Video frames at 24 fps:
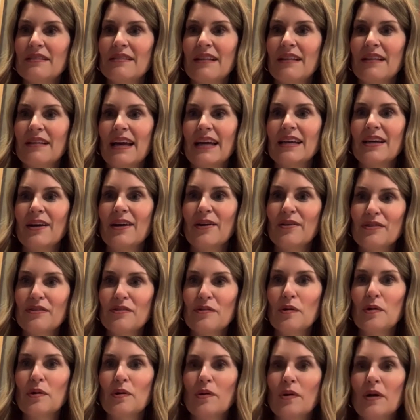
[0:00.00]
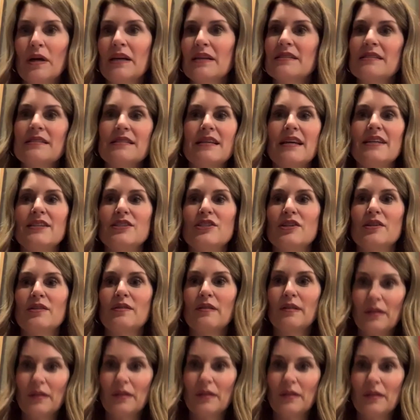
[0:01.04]
can like go through an organization,
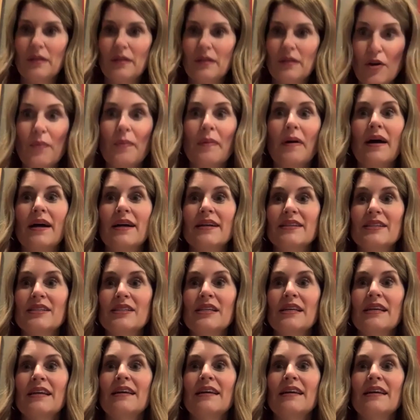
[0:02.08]
learn so much,